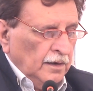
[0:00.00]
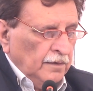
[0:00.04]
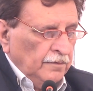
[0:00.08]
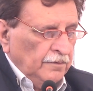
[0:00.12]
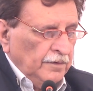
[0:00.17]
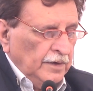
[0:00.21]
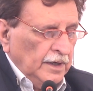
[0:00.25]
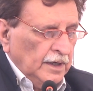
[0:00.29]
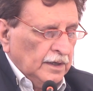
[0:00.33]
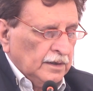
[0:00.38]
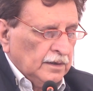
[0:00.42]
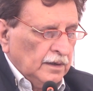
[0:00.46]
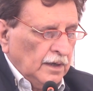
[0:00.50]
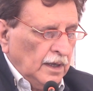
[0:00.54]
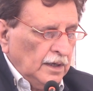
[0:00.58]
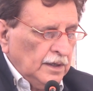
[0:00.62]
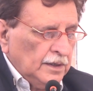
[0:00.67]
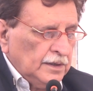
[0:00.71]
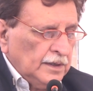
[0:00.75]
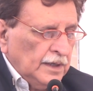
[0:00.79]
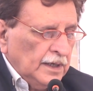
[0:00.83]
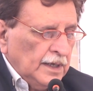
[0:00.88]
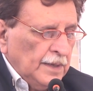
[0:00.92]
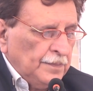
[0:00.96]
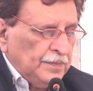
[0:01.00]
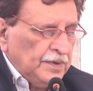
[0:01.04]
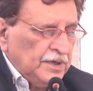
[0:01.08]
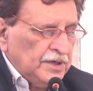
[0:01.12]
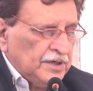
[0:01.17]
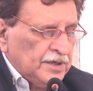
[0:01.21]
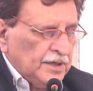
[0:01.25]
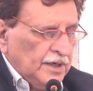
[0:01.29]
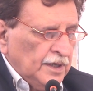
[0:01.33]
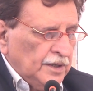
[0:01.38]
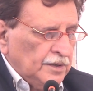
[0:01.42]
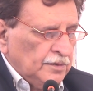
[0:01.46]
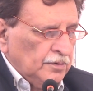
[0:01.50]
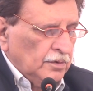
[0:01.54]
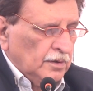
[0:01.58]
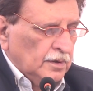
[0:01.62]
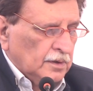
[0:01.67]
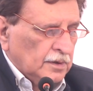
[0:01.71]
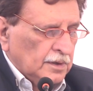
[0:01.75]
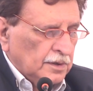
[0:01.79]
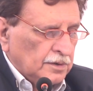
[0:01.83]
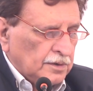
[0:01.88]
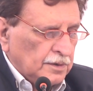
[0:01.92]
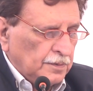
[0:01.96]
We acknowledge and appreciate
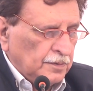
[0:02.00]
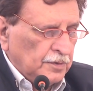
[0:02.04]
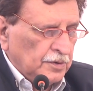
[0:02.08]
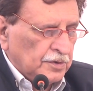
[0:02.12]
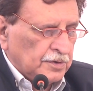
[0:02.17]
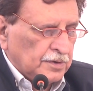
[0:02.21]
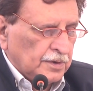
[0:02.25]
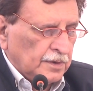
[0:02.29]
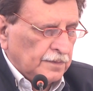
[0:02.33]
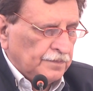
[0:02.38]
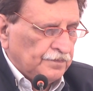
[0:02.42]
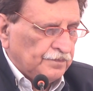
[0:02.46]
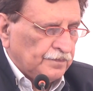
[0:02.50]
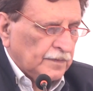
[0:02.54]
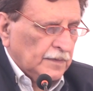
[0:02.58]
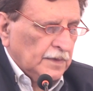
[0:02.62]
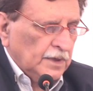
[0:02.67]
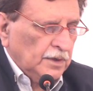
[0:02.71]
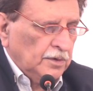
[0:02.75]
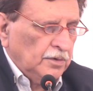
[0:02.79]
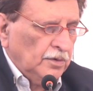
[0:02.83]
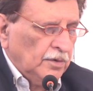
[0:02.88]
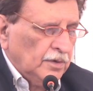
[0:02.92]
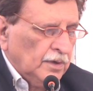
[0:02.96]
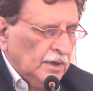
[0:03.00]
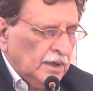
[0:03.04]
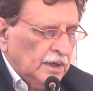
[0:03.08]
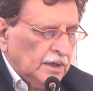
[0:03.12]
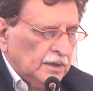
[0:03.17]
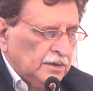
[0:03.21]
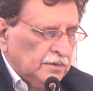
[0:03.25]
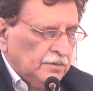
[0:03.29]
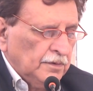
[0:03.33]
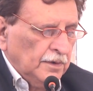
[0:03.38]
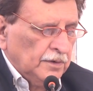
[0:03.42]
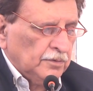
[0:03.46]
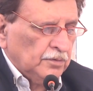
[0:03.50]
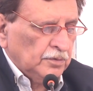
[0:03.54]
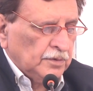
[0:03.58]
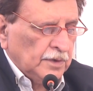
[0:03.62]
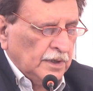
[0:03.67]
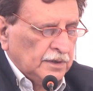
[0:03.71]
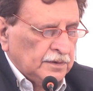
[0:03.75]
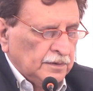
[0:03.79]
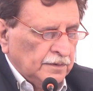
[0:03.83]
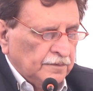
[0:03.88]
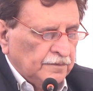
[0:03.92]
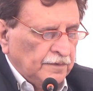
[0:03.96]
your contribution during earthquake
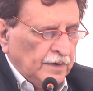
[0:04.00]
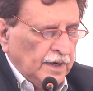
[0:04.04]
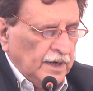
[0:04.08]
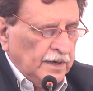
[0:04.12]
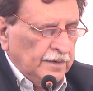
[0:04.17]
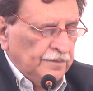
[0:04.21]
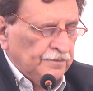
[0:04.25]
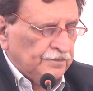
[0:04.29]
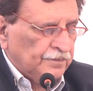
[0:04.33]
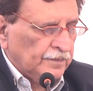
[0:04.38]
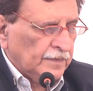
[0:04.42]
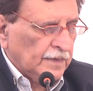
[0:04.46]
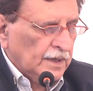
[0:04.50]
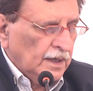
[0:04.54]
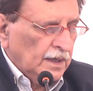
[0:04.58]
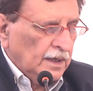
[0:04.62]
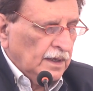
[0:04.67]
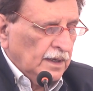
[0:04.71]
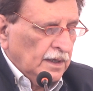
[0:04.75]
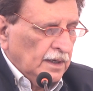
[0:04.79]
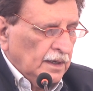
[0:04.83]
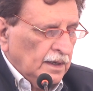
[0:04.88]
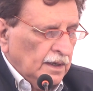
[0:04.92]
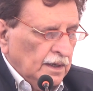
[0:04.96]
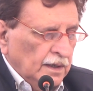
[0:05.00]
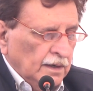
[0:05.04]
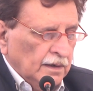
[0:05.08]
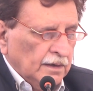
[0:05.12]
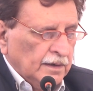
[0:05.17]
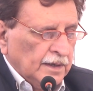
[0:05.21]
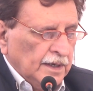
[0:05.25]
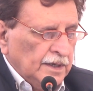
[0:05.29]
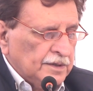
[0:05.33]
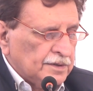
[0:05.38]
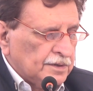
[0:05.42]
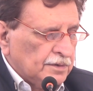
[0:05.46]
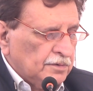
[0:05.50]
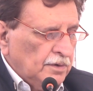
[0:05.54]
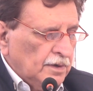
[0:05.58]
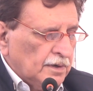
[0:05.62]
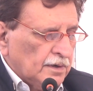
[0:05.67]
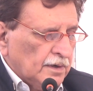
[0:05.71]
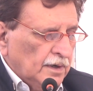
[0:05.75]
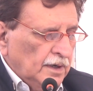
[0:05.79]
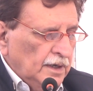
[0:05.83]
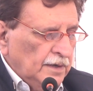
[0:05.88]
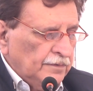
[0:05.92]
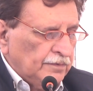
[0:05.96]
2005, rescue and
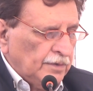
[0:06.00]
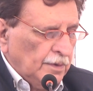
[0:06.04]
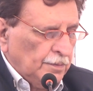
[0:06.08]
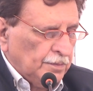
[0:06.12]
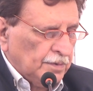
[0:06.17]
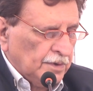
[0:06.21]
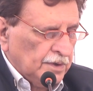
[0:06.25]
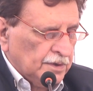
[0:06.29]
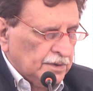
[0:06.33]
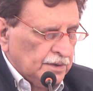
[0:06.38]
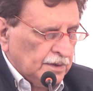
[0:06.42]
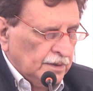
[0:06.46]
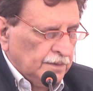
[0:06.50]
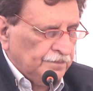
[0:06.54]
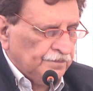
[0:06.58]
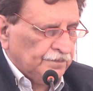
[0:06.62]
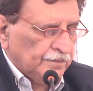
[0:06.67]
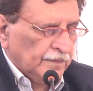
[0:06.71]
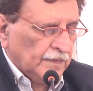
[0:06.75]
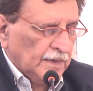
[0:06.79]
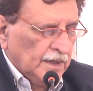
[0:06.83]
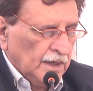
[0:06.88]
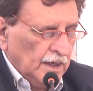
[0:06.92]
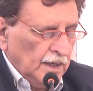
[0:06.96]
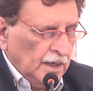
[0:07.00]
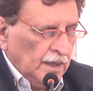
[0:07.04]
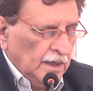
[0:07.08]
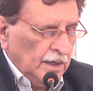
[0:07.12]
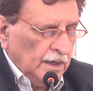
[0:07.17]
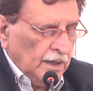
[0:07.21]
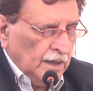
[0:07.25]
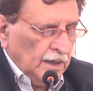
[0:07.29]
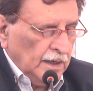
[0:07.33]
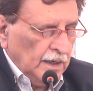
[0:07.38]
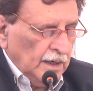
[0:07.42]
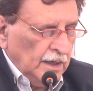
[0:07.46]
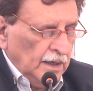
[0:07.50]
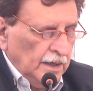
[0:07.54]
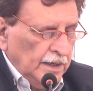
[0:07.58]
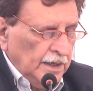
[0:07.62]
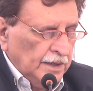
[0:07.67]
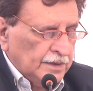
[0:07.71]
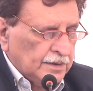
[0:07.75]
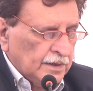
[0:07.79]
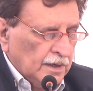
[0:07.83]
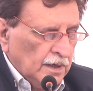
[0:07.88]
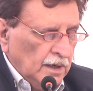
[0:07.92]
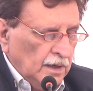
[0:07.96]
relief operation, and
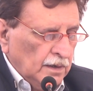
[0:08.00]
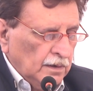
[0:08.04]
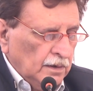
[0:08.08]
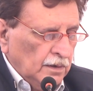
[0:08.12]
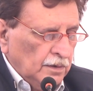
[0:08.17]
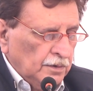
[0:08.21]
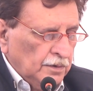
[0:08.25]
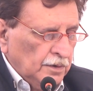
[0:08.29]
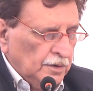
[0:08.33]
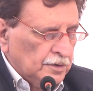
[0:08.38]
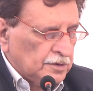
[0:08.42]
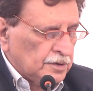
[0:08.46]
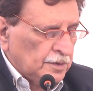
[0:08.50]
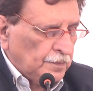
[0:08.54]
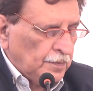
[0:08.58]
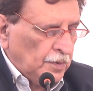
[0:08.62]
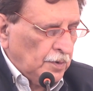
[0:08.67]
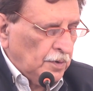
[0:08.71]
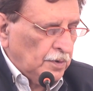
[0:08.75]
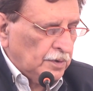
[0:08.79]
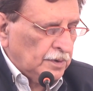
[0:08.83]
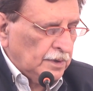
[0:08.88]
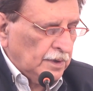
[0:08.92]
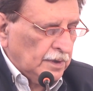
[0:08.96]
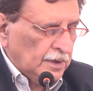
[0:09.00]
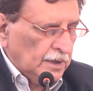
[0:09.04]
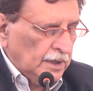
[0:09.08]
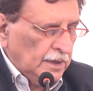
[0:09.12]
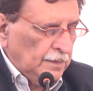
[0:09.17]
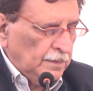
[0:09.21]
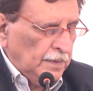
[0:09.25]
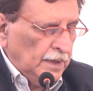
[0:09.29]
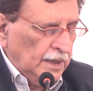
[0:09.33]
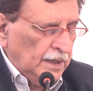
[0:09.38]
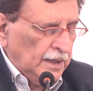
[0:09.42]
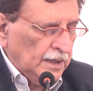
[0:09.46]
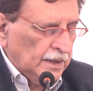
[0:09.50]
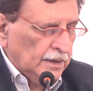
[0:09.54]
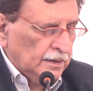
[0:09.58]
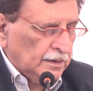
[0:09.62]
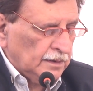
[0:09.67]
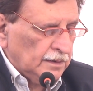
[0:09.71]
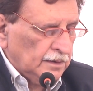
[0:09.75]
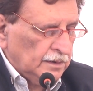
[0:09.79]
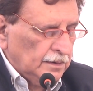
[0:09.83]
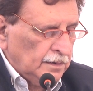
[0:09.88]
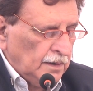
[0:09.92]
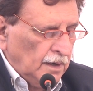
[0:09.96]
later on your support in rebuilding
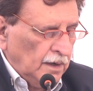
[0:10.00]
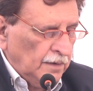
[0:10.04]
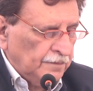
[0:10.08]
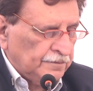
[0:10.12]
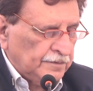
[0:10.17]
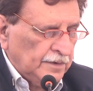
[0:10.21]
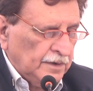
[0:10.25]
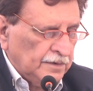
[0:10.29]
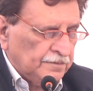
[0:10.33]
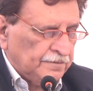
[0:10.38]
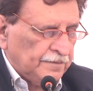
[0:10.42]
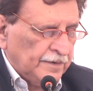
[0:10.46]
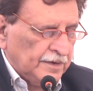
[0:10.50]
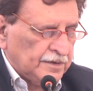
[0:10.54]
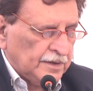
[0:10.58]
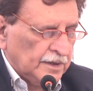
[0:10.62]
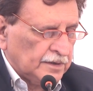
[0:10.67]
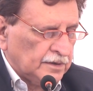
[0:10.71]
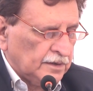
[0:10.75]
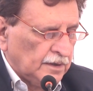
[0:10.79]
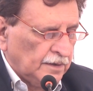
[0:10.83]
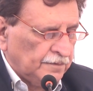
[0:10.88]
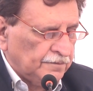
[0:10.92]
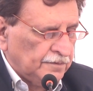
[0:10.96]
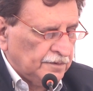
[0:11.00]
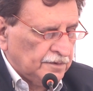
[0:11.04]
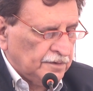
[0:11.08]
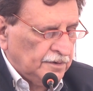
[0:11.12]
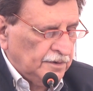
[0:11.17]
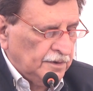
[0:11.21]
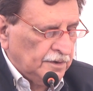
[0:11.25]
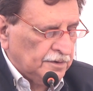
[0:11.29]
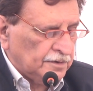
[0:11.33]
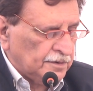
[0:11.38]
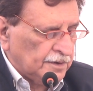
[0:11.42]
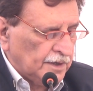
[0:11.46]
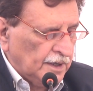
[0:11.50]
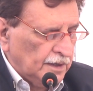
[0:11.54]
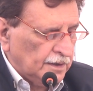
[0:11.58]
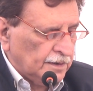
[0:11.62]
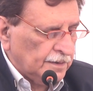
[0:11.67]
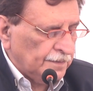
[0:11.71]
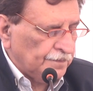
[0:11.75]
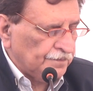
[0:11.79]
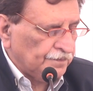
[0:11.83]
of the infrastructure of this state.